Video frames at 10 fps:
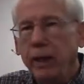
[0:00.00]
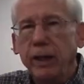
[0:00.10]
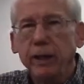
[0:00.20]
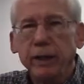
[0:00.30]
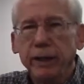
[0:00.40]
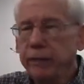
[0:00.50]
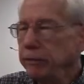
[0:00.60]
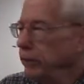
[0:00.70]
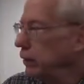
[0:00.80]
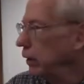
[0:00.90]
he
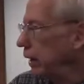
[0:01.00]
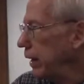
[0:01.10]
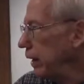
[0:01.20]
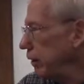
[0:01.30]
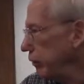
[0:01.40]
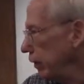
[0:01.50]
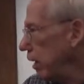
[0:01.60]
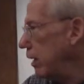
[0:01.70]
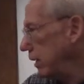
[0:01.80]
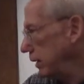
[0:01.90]
lived in the land of
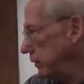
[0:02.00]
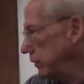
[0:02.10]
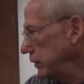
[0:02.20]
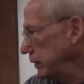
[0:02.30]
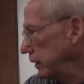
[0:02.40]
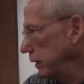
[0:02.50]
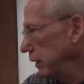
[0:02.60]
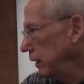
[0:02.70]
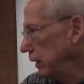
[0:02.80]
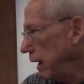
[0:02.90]
Uz,
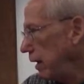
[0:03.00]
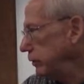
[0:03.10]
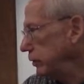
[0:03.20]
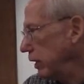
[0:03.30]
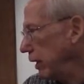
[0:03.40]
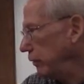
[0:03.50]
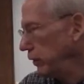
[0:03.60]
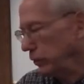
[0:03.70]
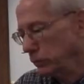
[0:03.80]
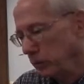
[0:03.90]
outside of
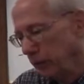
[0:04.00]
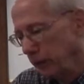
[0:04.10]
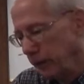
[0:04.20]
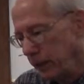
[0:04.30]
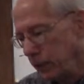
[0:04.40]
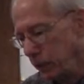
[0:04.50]
Israel, and he